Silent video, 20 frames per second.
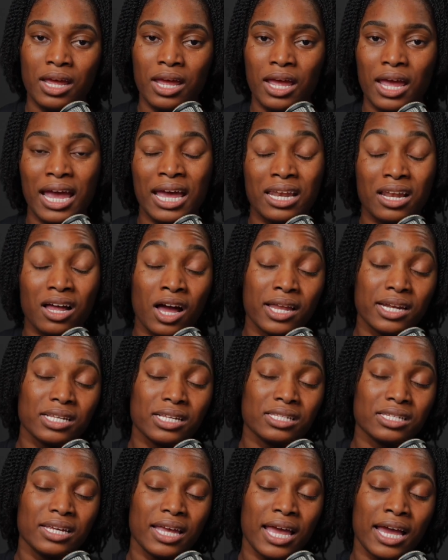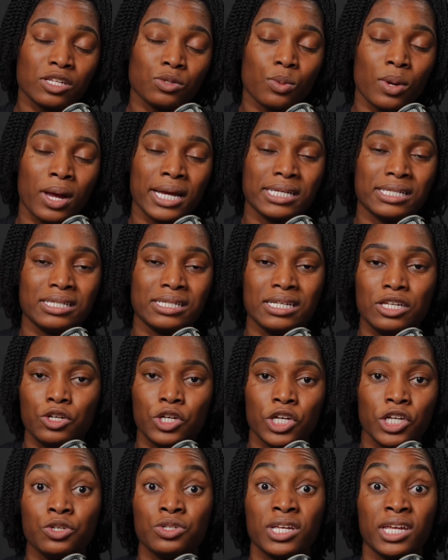And honestly, X, Y, Z, you
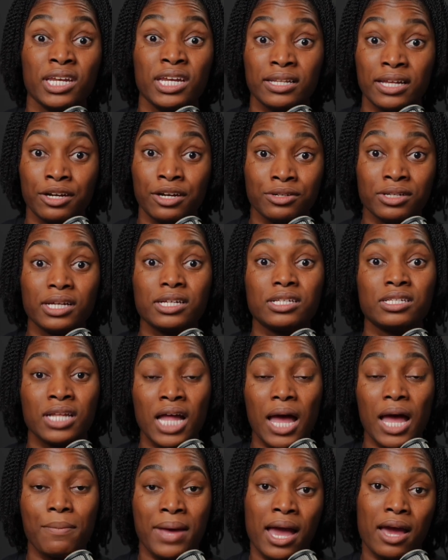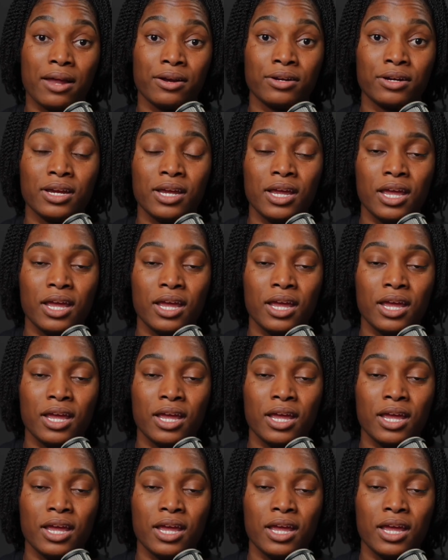can use any letter, it does not matter.